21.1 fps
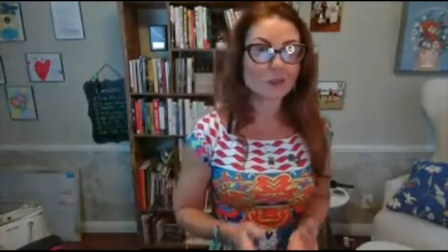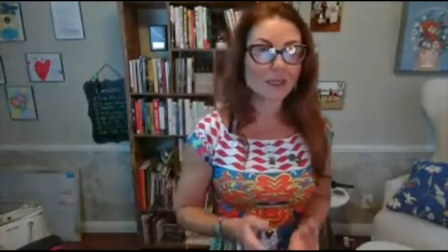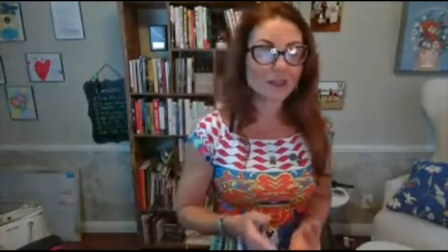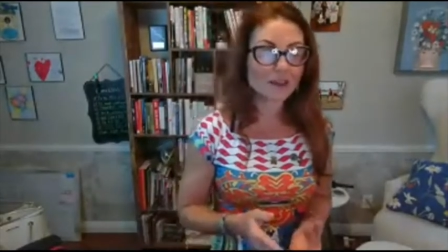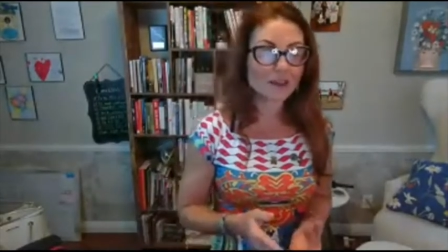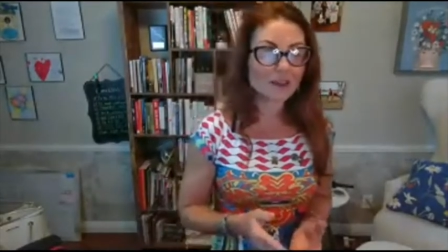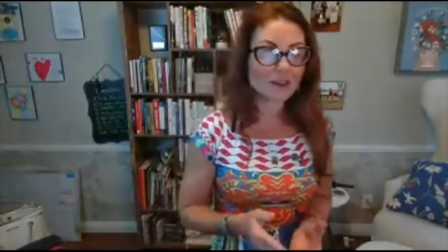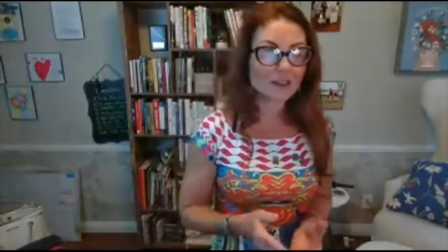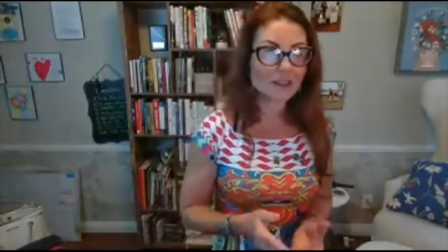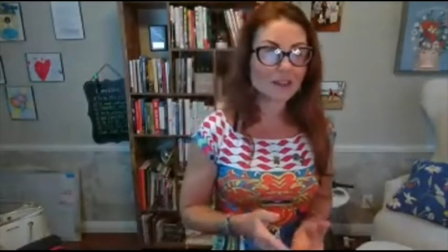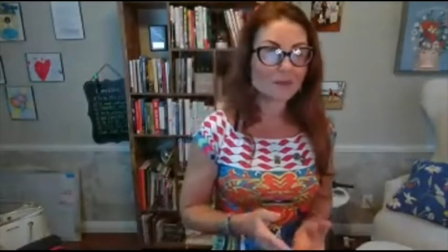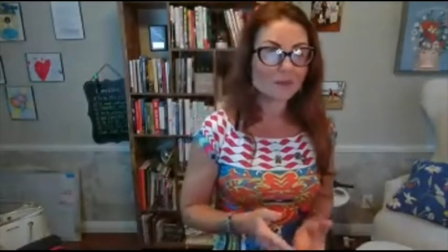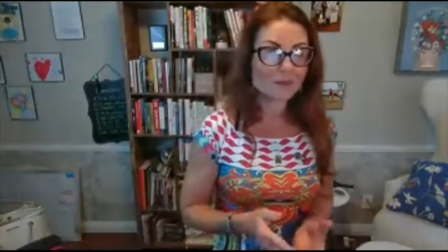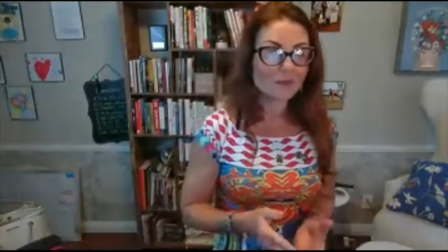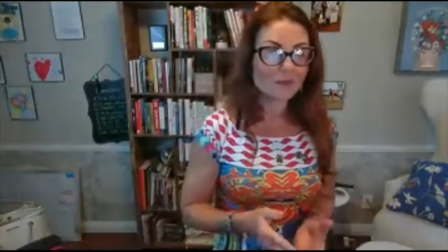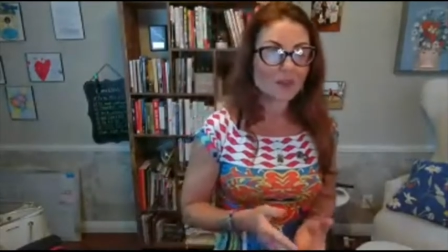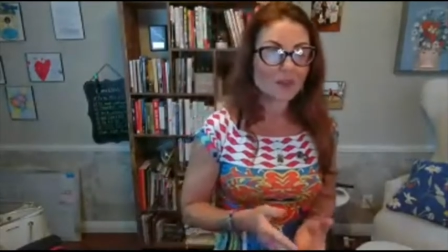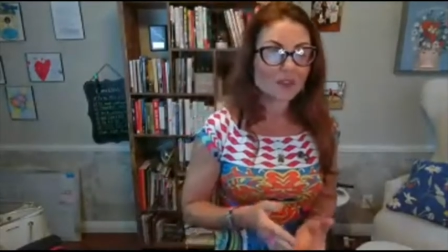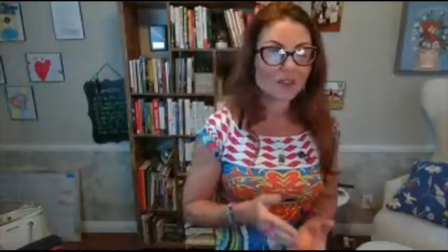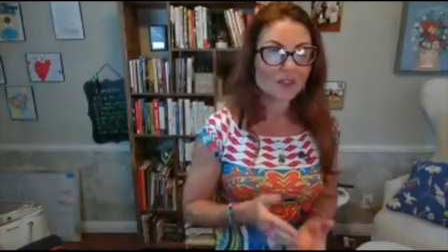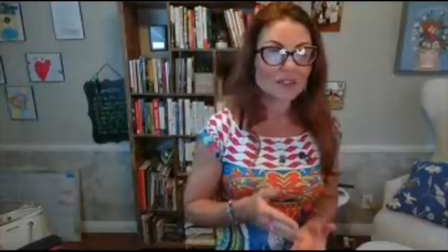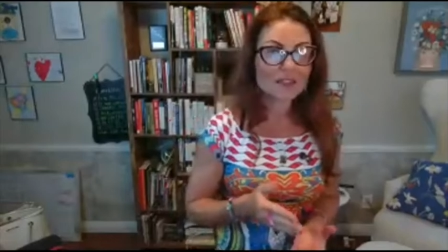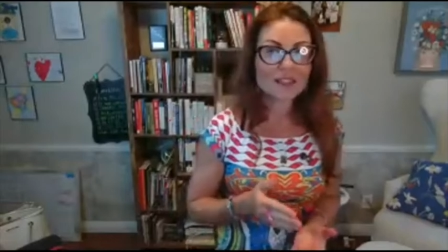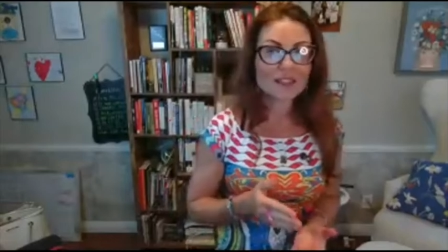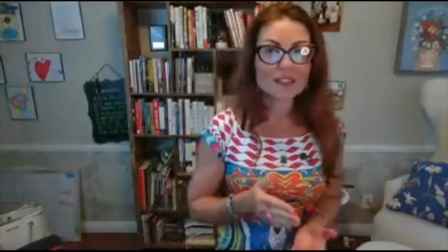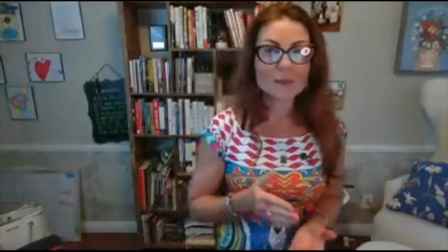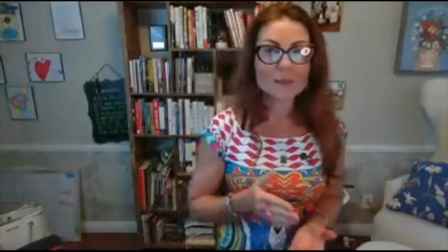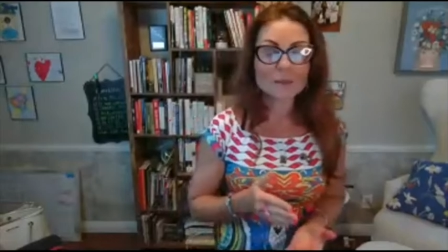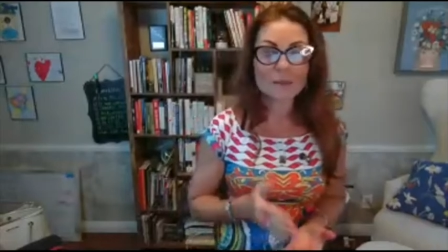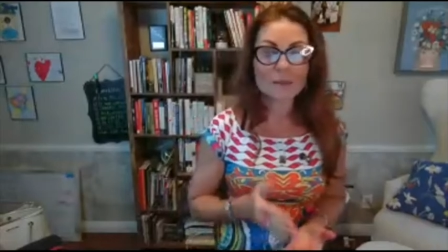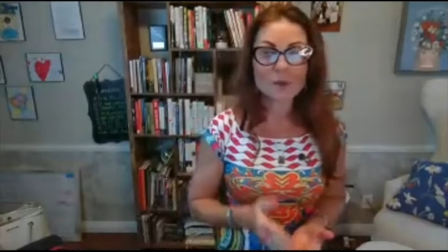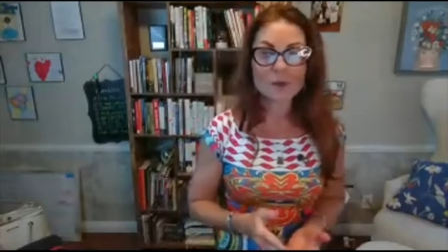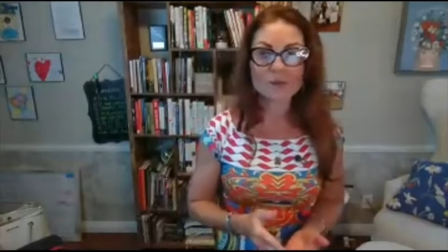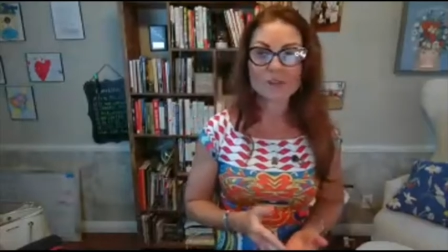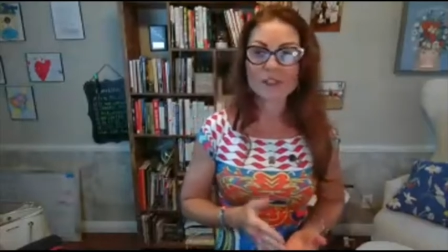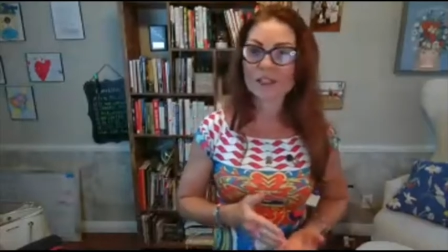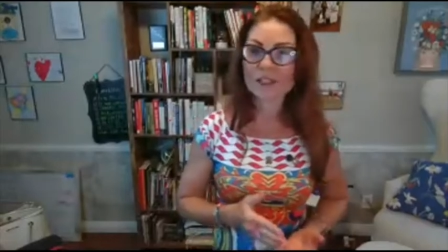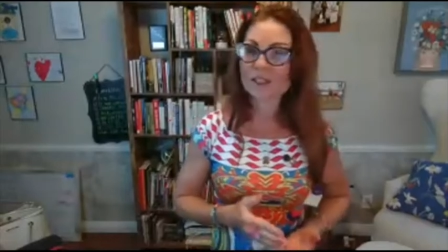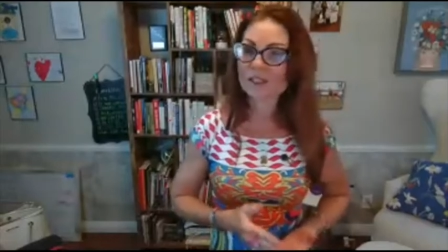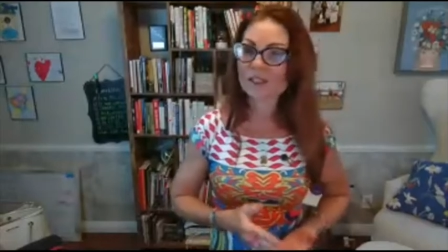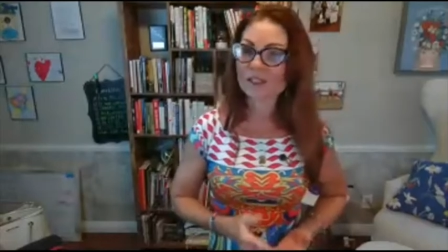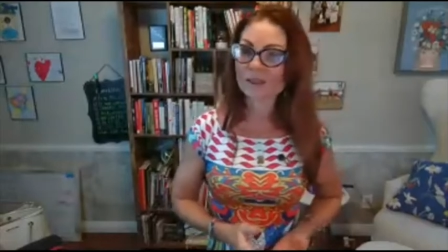first love because this
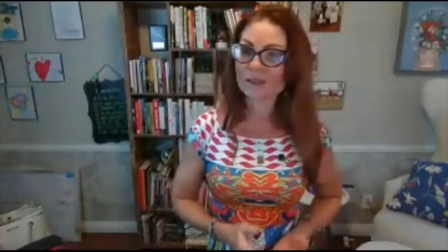is a